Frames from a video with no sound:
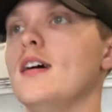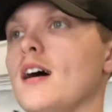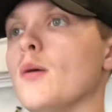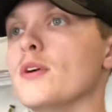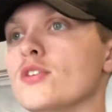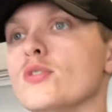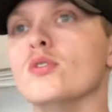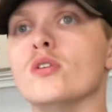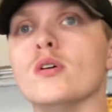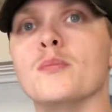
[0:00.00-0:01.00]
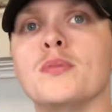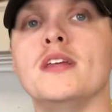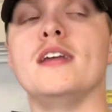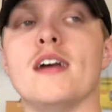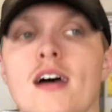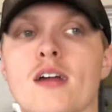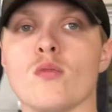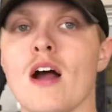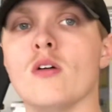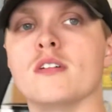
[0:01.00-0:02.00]
We do a PDI
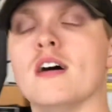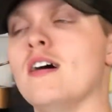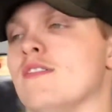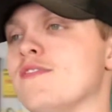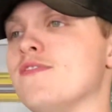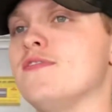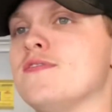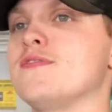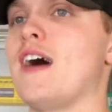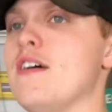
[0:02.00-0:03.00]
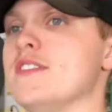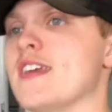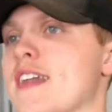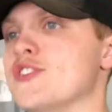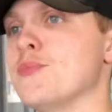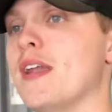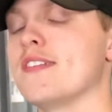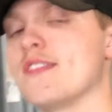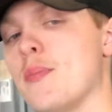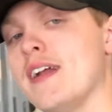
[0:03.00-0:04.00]
route of 5 to 10-ish minutes
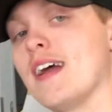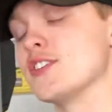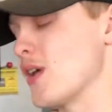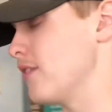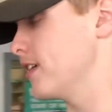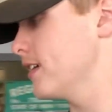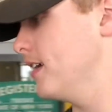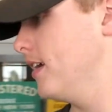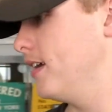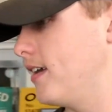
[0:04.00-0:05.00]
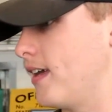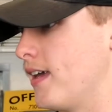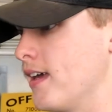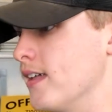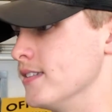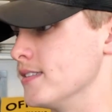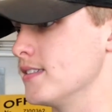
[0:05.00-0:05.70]
depending on traffic, and